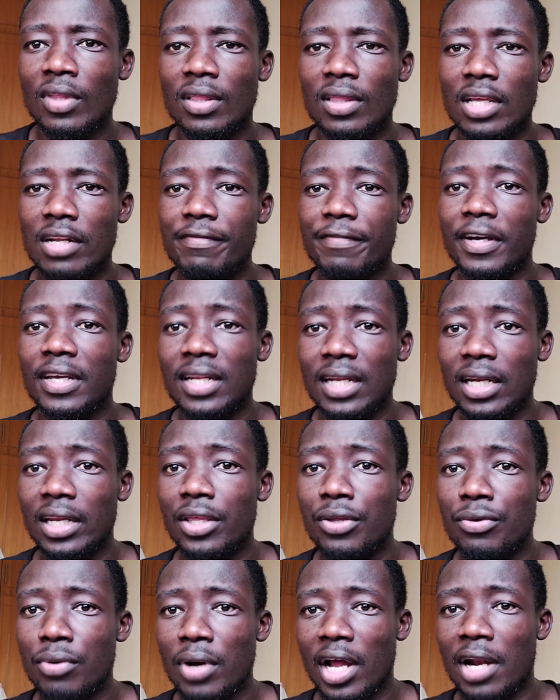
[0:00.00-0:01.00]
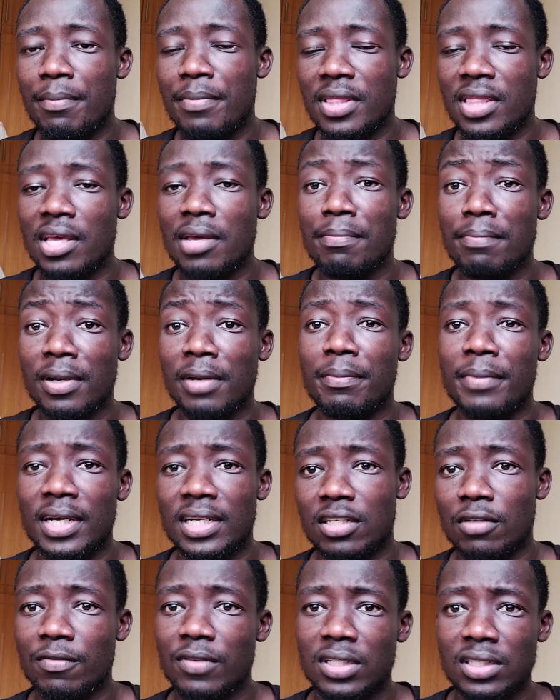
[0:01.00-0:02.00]
Then finally, you can be the
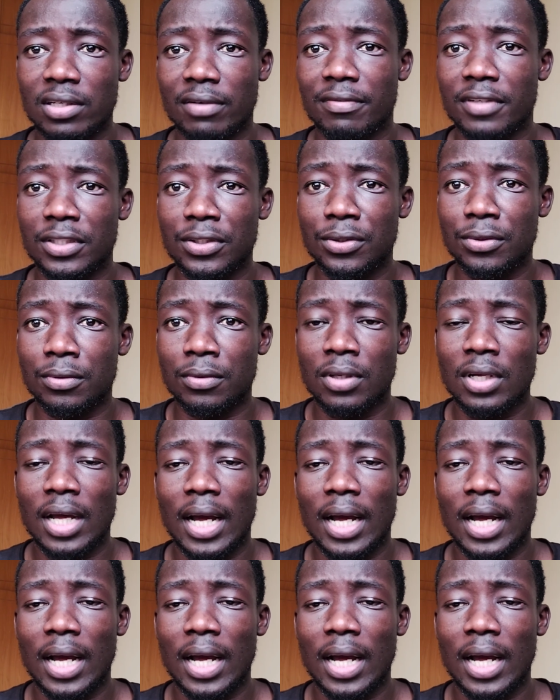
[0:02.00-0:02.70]
implementer of the intervention.